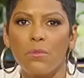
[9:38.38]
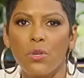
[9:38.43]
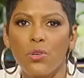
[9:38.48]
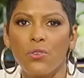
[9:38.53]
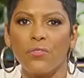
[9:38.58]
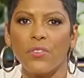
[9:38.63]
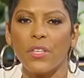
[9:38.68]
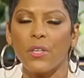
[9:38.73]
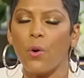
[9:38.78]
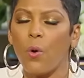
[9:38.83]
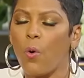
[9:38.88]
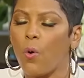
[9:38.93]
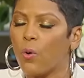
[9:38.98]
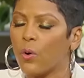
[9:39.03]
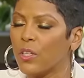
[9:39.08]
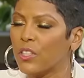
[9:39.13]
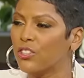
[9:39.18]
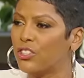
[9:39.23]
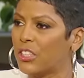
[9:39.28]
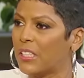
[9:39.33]
movie
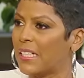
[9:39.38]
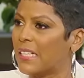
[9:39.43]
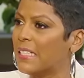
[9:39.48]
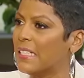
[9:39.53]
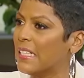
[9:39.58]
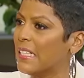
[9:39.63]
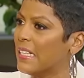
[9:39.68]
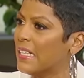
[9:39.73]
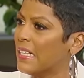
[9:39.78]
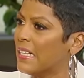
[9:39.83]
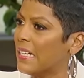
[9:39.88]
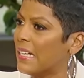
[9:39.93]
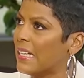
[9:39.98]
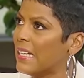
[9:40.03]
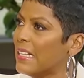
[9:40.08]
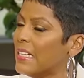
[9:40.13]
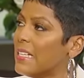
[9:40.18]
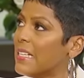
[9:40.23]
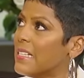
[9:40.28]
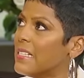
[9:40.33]
Origin.
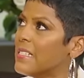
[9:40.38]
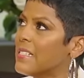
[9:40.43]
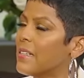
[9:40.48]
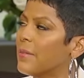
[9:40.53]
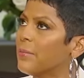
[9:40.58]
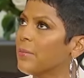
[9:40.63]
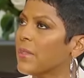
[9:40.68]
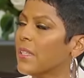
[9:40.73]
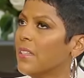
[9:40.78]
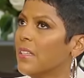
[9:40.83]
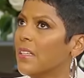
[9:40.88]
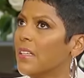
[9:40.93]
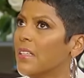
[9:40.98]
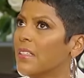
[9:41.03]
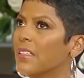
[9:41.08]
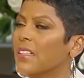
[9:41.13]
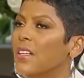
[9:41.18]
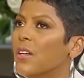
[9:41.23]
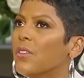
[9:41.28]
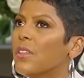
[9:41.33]
It is,
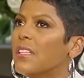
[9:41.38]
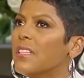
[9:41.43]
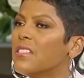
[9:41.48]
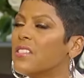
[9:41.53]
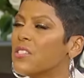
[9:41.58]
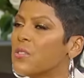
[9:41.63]
you know, this